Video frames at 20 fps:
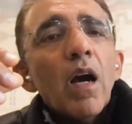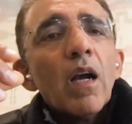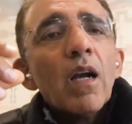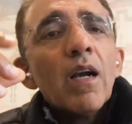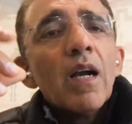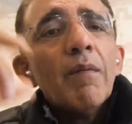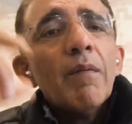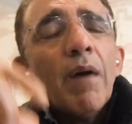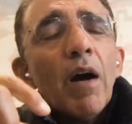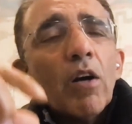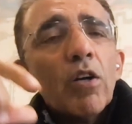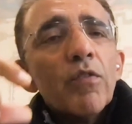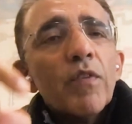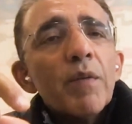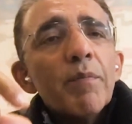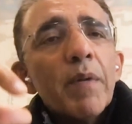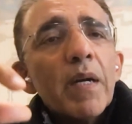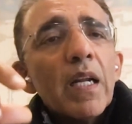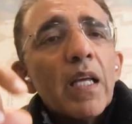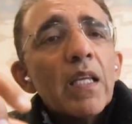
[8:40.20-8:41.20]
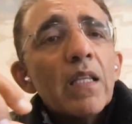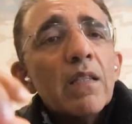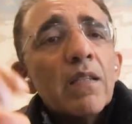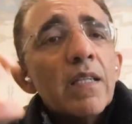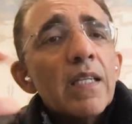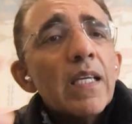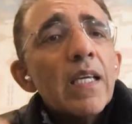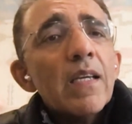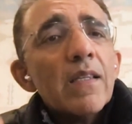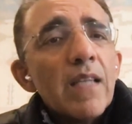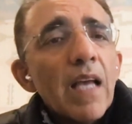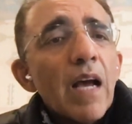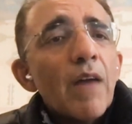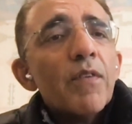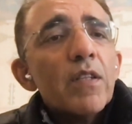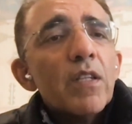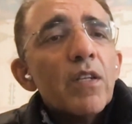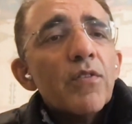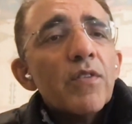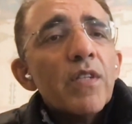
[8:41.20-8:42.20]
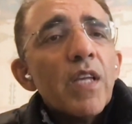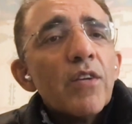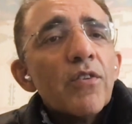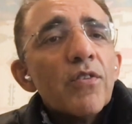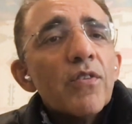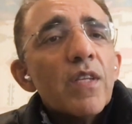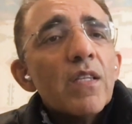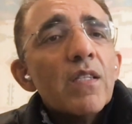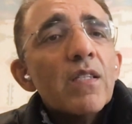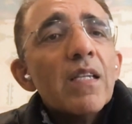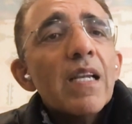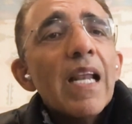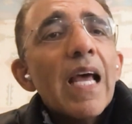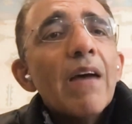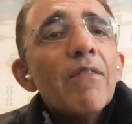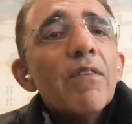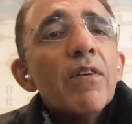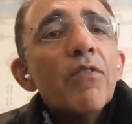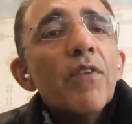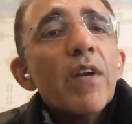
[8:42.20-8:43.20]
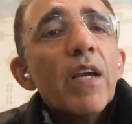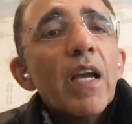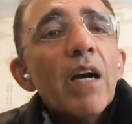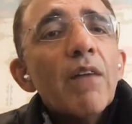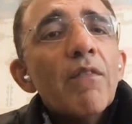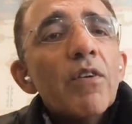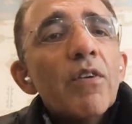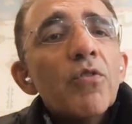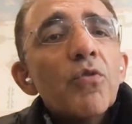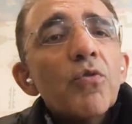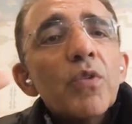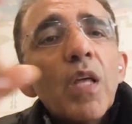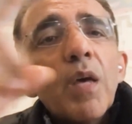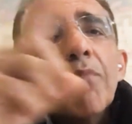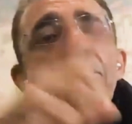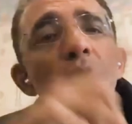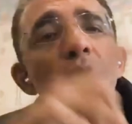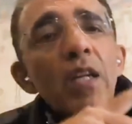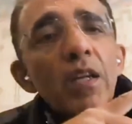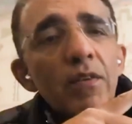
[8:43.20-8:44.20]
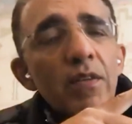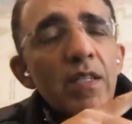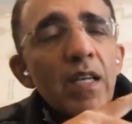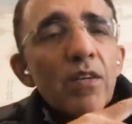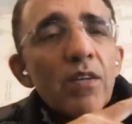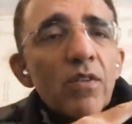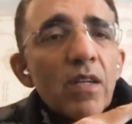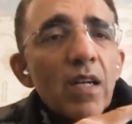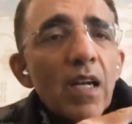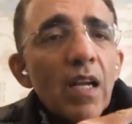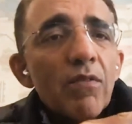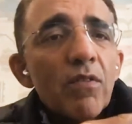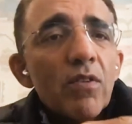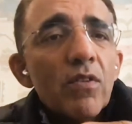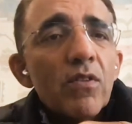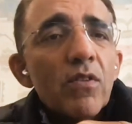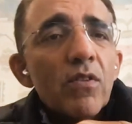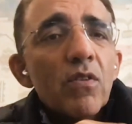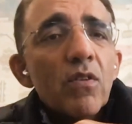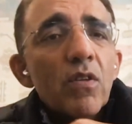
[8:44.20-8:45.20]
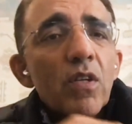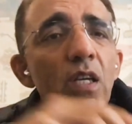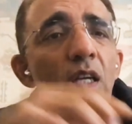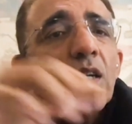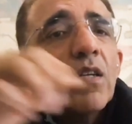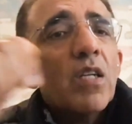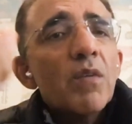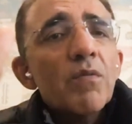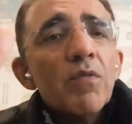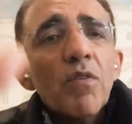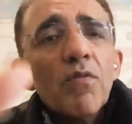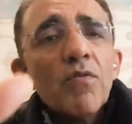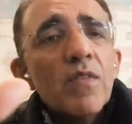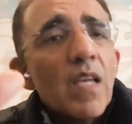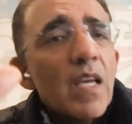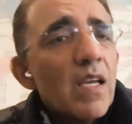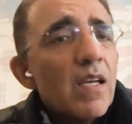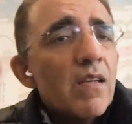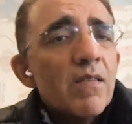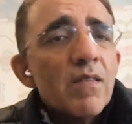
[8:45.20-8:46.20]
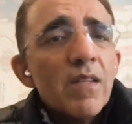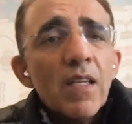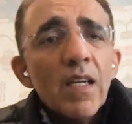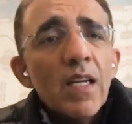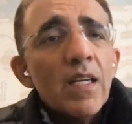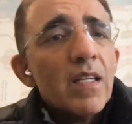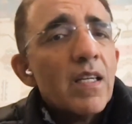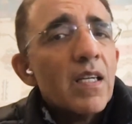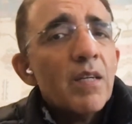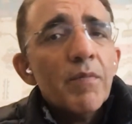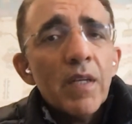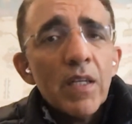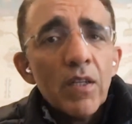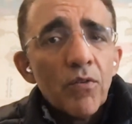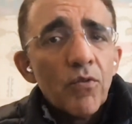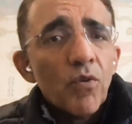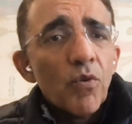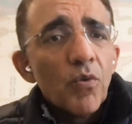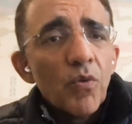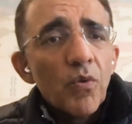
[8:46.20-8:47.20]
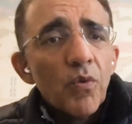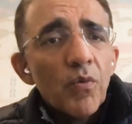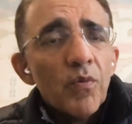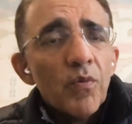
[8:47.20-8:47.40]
come out of it, but 3 years after the recession, they still haven't recovered to their pre-recession levels in terms of sales and income and growth.